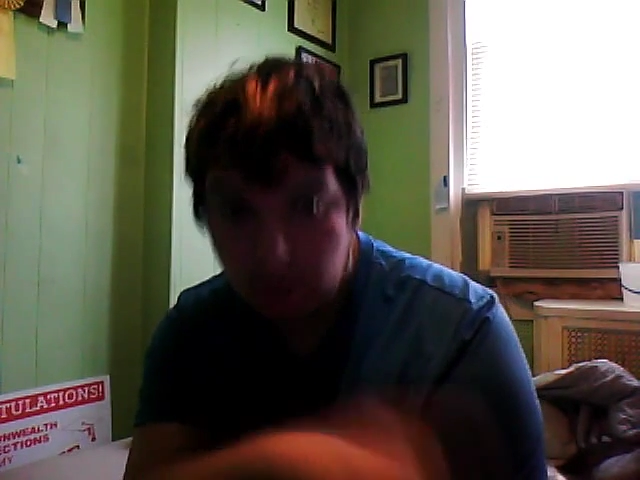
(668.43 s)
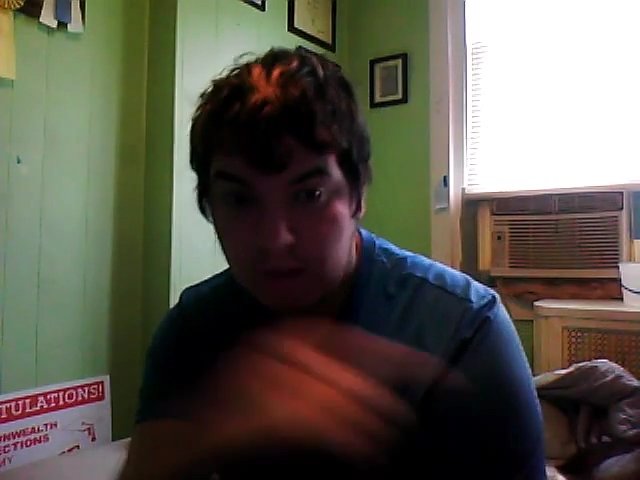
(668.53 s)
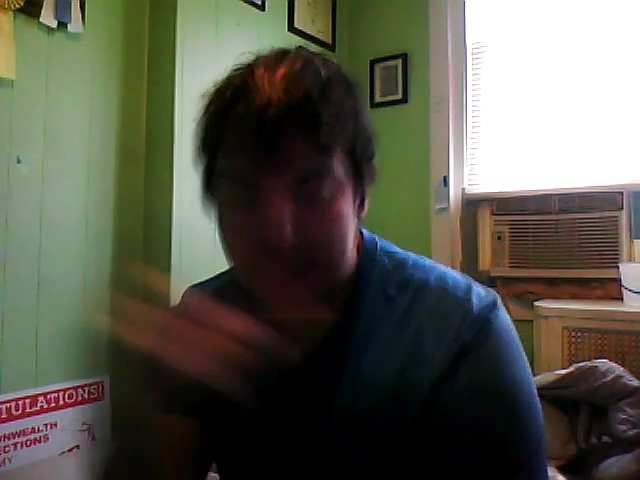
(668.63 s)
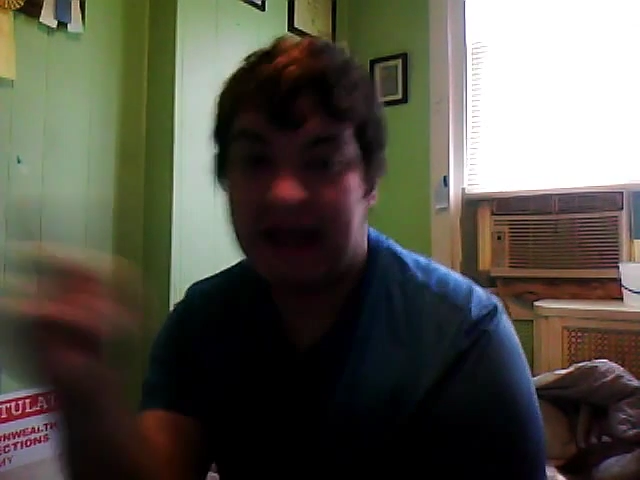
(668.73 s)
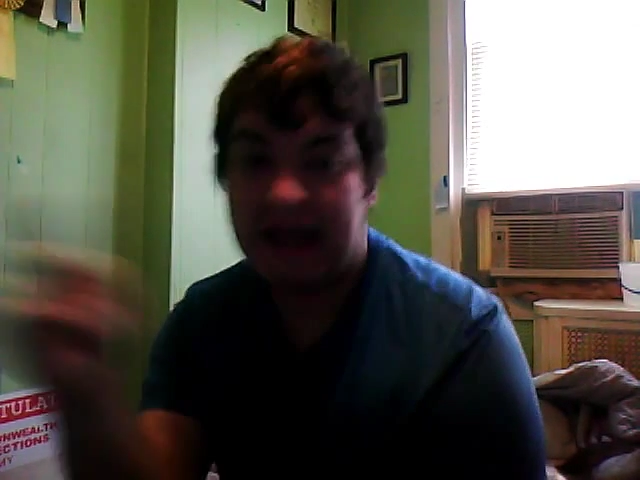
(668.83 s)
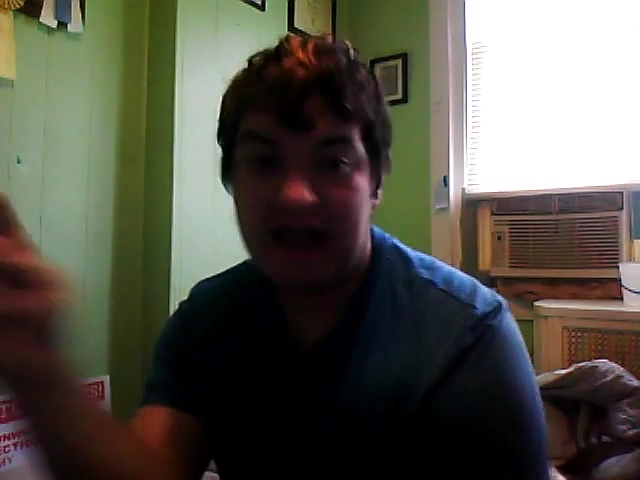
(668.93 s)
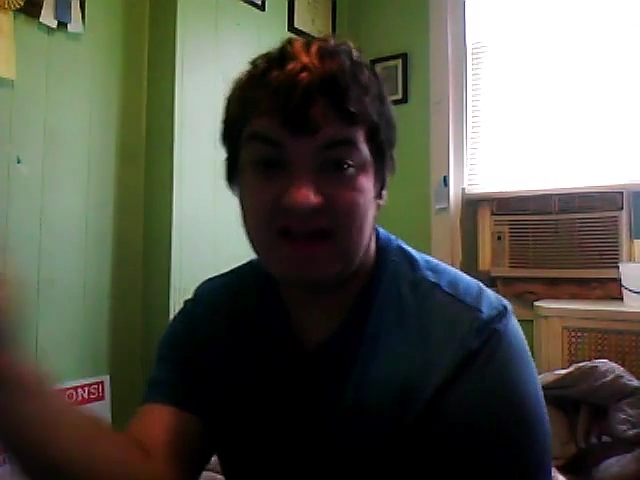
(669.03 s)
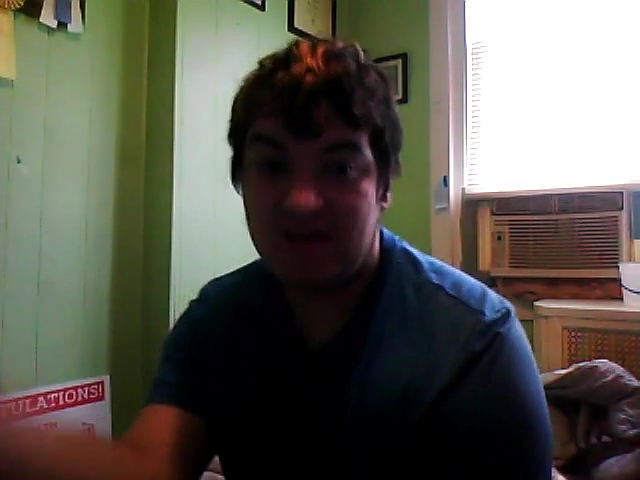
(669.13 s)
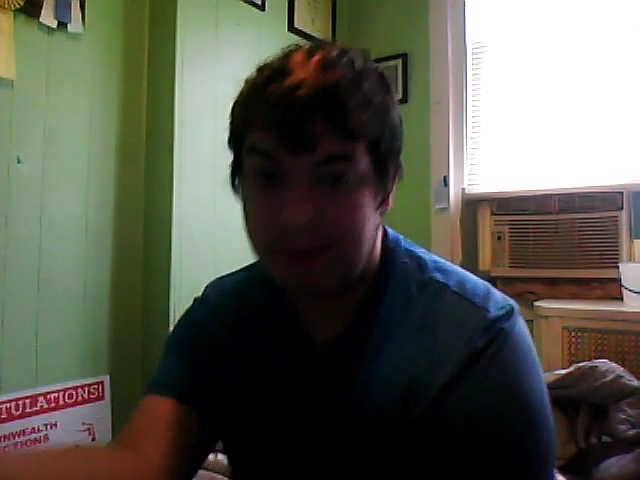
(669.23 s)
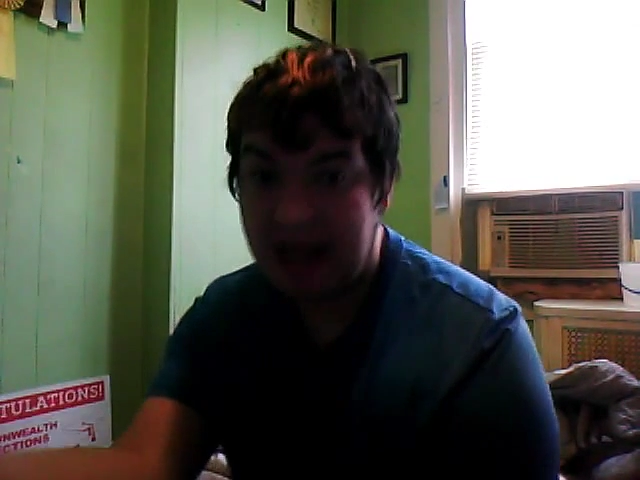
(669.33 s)
when they had
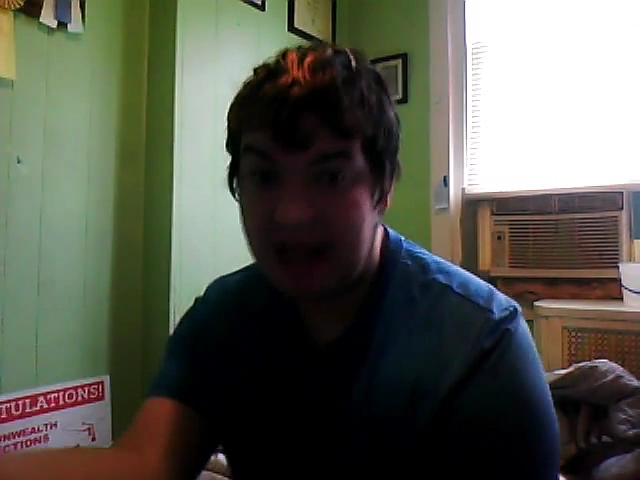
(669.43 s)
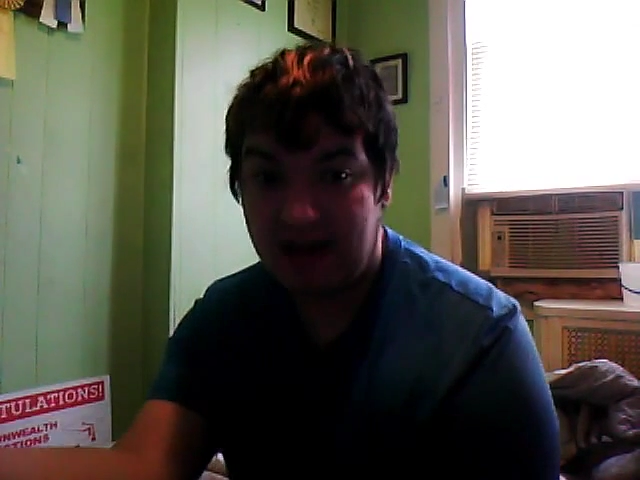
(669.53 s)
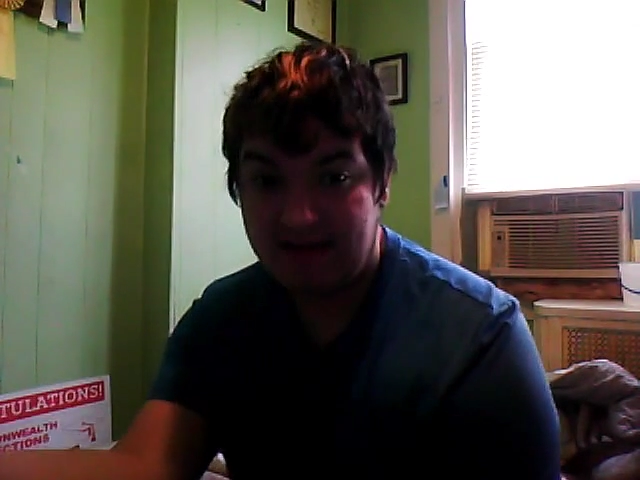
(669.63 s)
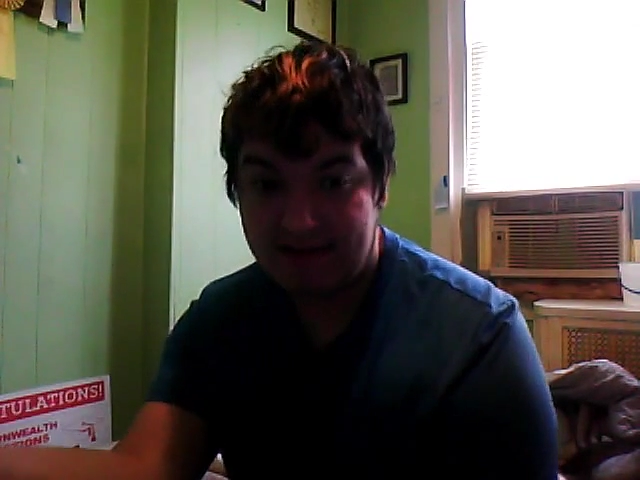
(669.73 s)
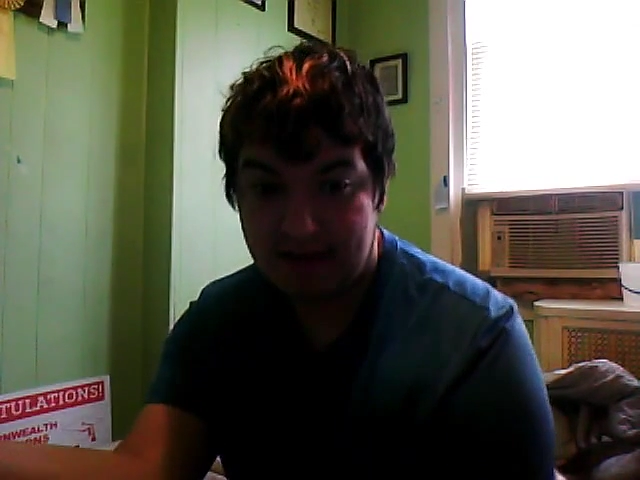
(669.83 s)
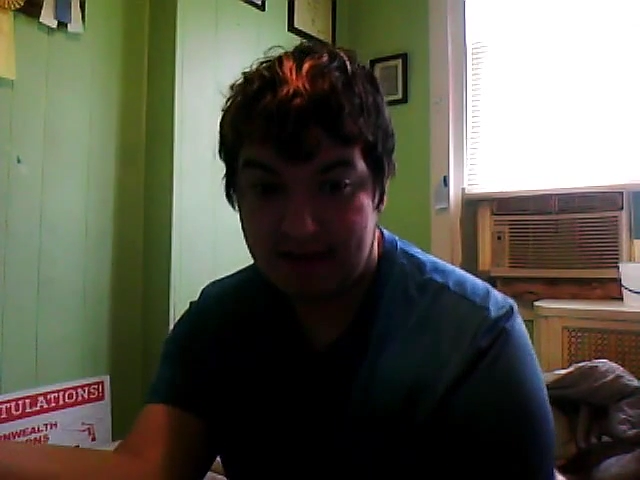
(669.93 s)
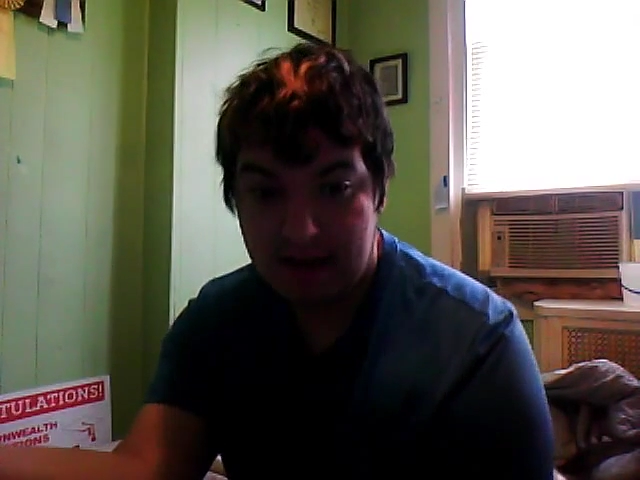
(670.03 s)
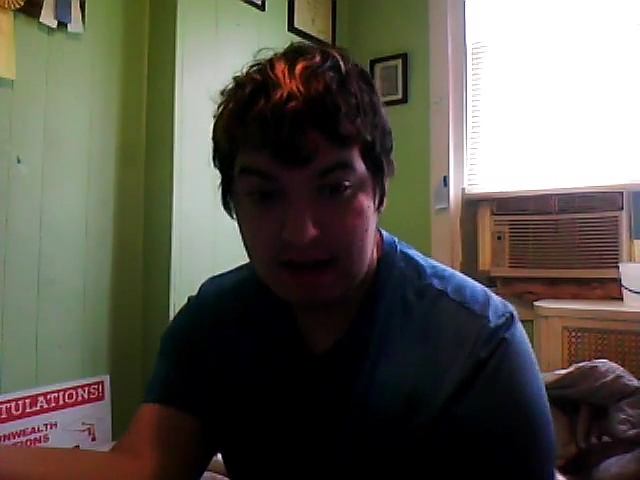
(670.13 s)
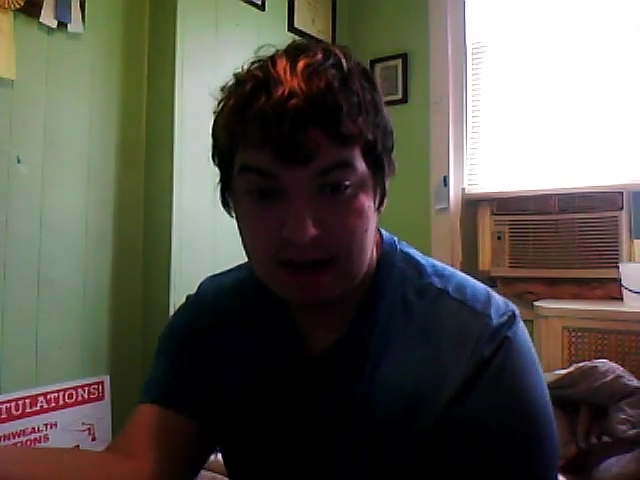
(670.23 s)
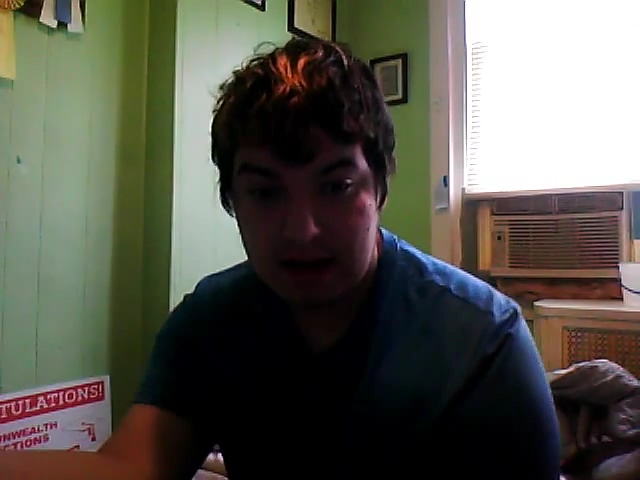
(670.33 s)
space,
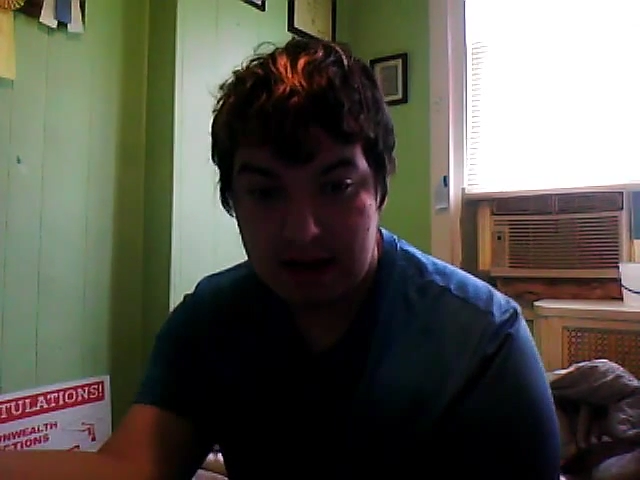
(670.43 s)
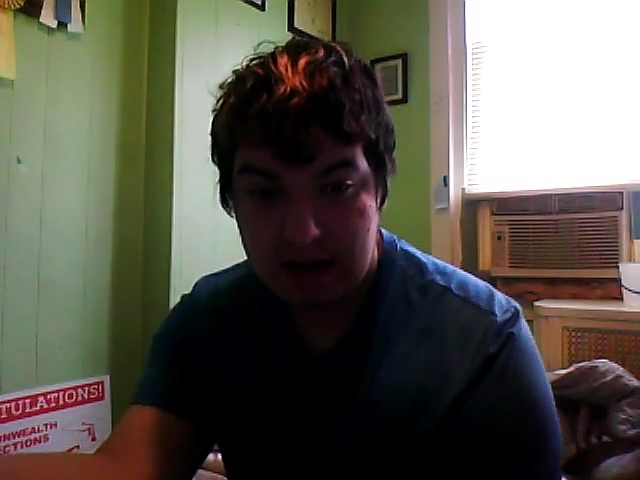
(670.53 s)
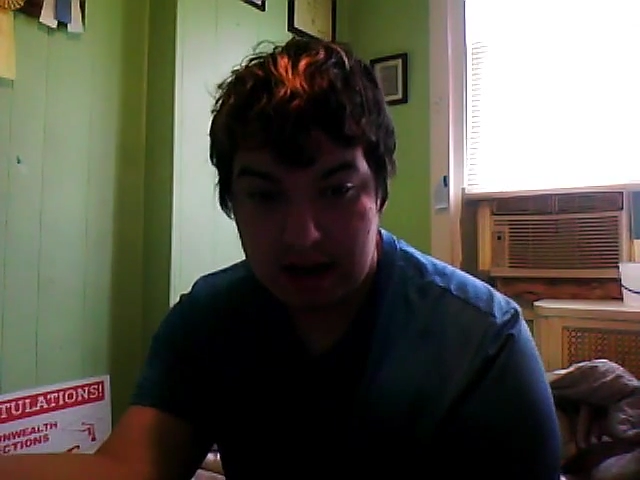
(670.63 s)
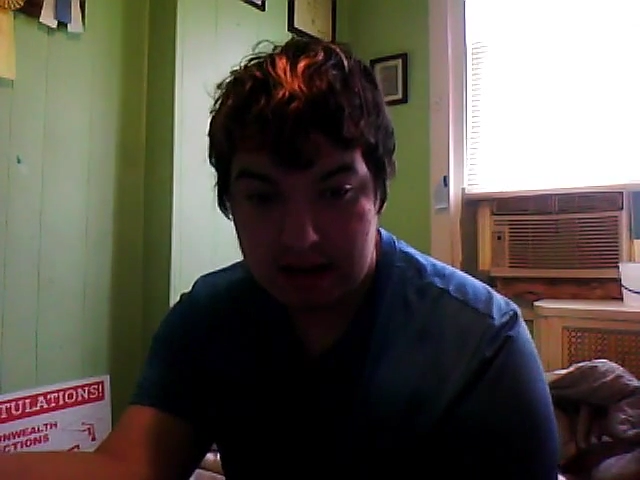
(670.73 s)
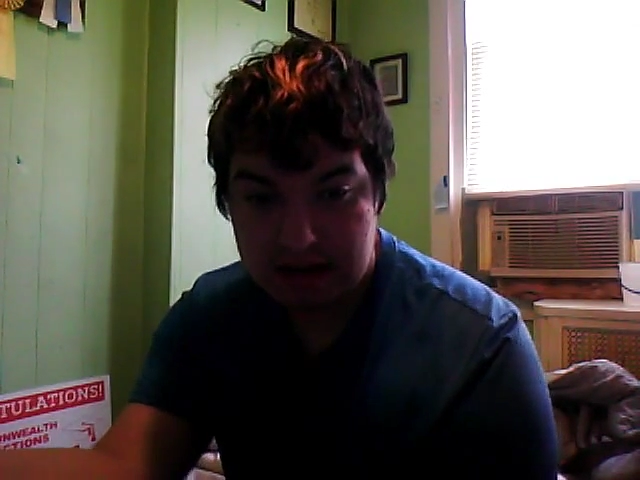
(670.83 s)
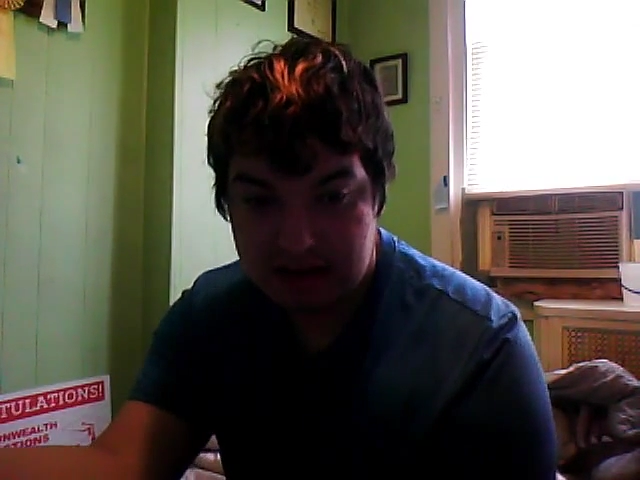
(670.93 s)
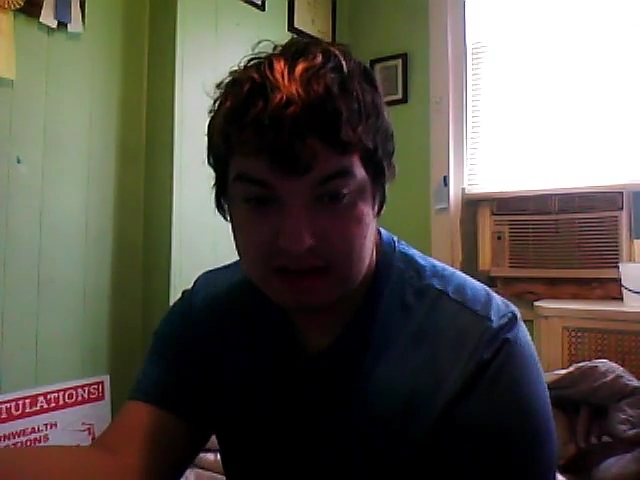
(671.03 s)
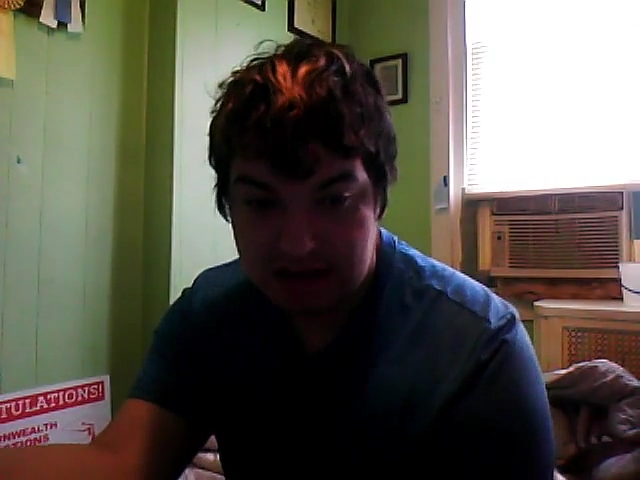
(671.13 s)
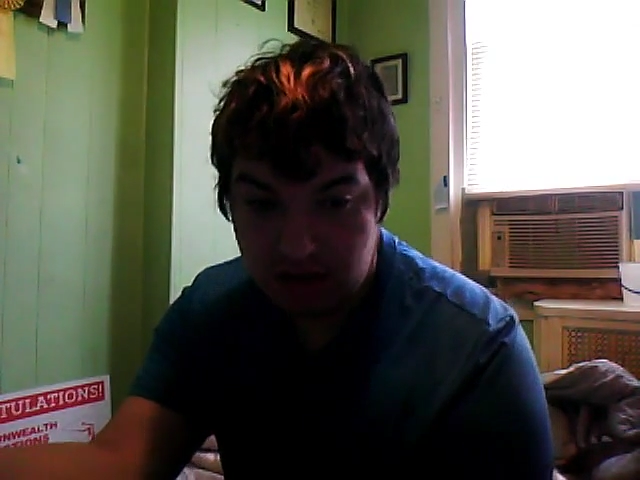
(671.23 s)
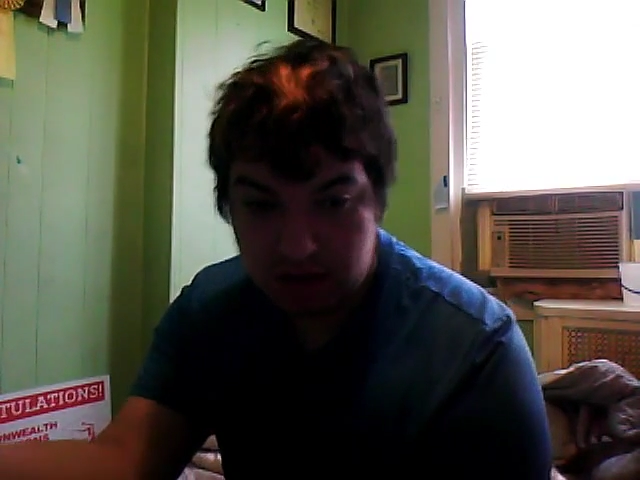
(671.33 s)

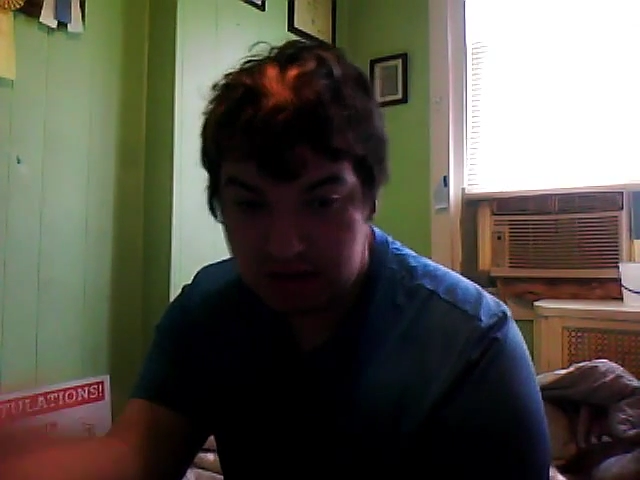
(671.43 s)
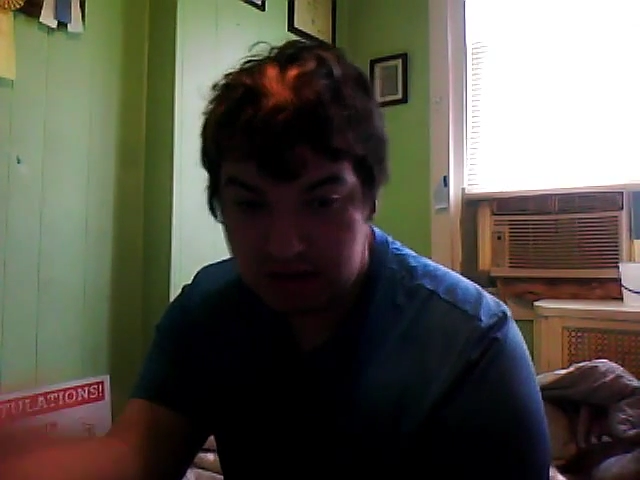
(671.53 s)
you could